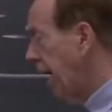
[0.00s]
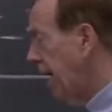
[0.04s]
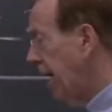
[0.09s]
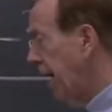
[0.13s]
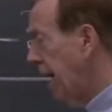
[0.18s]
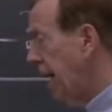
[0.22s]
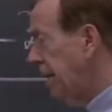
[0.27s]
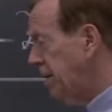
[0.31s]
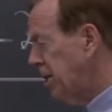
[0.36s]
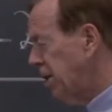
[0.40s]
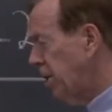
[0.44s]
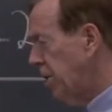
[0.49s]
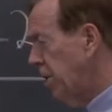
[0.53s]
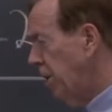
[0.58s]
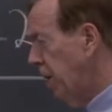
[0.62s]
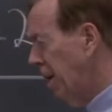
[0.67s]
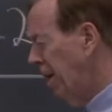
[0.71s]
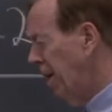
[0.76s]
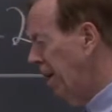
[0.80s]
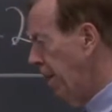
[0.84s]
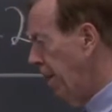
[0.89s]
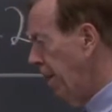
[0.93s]
answer,
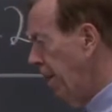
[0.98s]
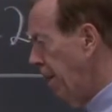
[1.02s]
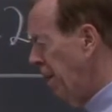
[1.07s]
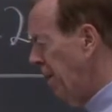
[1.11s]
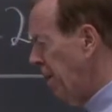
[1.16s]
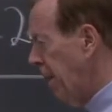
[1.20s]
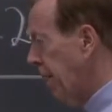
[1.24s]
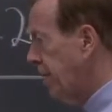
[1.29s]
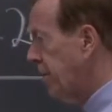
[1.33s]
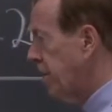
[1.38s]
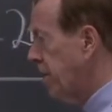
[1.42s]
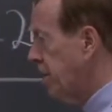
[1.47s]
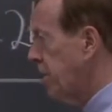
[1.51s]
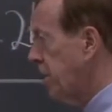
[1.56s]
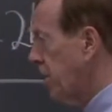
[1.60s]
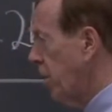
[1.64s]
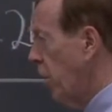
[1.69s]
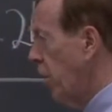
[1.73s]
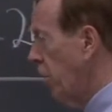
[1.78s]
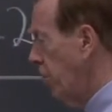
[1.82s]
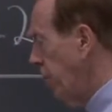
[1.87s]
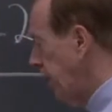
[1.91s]
that the
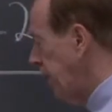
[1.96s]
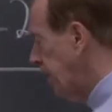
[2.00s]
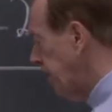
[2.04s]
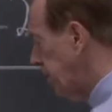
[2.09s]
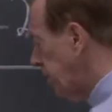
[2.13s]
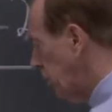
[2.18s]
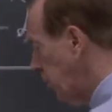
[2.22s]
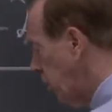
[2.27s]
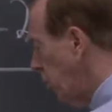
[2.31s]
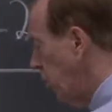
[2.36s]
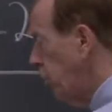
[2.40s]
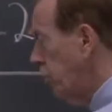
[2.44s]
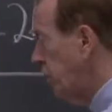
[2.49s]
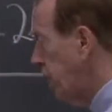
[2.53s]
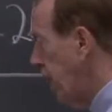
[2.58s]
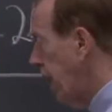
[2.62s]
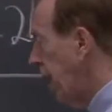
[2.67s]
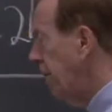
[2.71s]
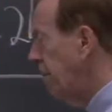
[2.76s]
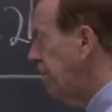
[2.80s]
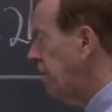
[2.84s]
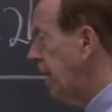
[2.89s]
slope is 2
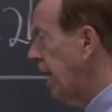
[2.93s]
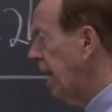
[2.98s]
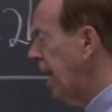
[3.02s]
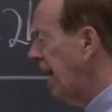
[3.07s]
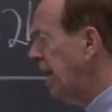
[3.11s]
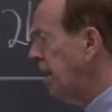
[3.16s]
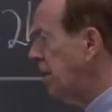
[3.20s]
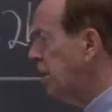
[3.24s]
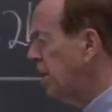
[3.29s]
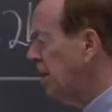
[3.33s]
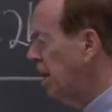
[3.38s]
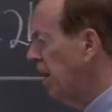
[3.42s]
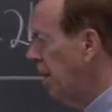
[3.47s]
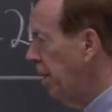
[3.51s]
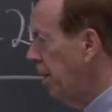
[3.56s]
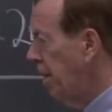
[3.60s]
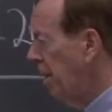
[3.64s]
times x.